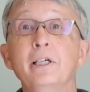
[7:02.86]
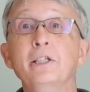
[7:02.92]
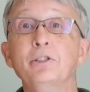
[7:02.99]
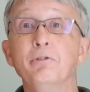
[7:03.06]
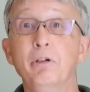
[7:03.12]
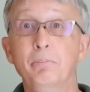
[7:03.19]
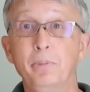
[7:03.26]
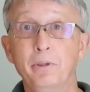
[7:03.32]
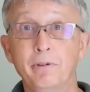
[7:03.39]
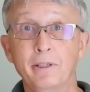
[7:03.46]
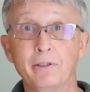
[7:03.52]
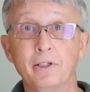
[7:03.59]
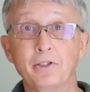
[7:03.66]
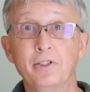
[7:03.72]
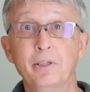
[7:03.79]
This will
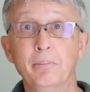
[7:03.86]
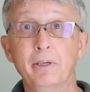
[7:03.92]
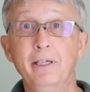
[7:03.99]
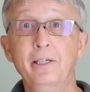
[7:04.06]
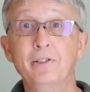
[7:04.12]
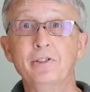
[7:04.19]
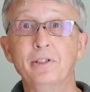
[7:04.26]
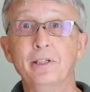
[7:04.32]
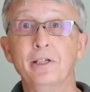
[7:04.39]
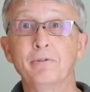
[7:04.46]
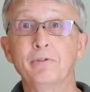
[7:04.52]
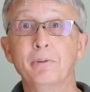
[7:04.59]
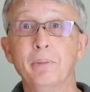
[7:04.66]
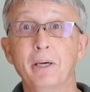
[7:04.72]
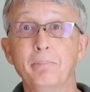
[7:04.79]
prevent a similar
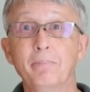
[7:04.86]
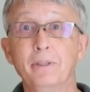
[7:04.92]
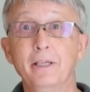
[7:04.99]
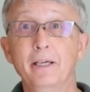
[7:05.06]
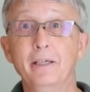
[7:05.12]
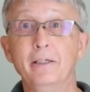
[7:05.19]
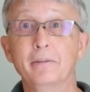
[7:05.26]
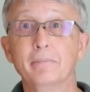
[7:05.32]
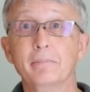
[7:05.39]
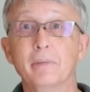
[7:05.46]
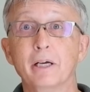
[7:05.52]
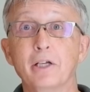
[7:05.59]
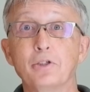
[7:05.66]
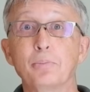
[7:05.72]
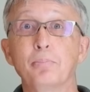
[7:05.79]
incident from happening
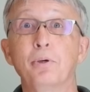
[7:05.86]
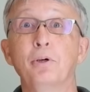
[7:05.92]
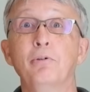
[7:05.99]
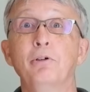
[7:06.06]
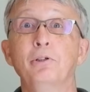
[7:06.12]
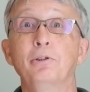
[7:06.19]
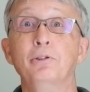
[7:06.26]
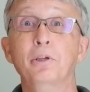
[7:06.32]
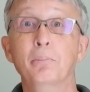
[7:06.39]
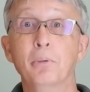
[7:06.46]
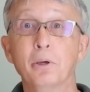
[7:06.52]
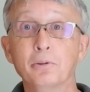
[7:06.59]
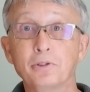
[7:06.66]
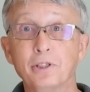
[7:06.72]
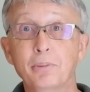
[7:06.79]
as power to the
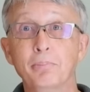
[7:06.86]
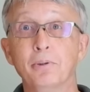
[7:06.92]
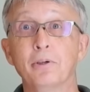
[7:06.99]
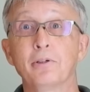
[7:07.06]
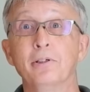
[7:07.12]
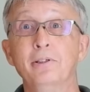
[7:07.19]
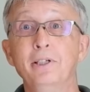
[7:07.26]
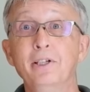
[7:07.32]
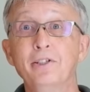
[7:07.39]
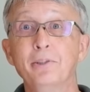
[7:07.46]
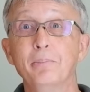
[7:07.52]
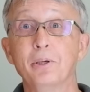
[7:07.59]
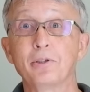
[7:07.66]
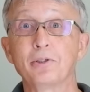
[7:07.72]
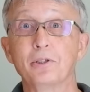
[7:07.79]
most important
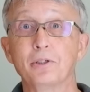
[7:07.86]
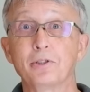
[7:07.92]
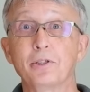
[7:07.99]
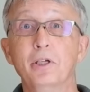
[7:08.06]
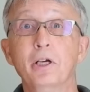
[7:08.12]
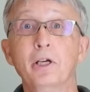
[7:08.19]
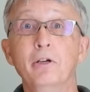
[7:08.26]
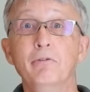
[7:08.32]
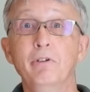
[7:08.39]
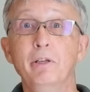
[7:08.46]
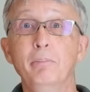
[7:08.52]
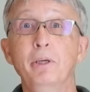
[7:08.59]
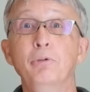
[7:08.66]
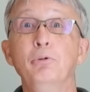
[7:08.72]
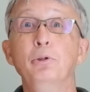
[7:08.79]
DC buses
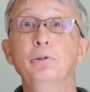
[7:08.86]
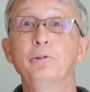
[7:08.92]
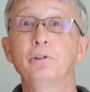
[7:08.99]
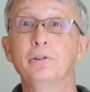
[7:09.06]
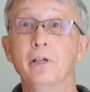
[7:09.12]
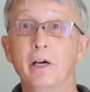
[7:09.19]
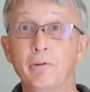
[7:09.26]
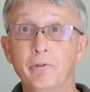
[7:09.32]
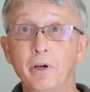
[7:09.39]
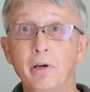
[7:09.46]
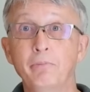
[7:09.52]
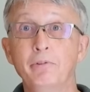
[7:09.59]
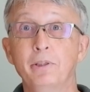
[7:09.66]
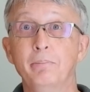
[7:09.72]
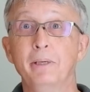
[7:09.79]
will be routed
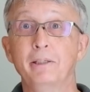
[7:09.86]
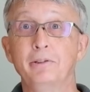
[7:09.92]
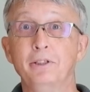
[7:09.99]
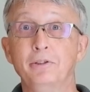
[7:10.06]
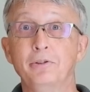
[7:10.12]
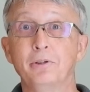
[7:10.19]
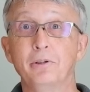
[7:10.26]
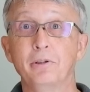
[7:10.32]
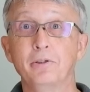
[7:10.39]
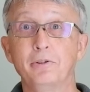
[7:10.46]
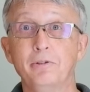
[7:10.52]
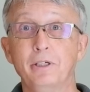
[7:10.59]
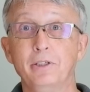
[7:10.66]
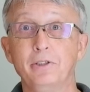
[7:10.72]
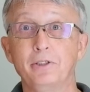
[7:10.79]
around the battery toggle
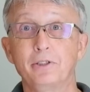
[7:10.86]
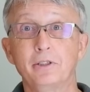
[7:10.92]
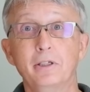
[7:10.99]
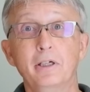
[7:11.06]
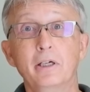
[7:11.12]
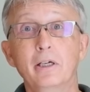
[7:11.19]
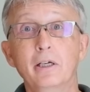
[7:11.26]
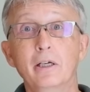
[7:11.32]
switch.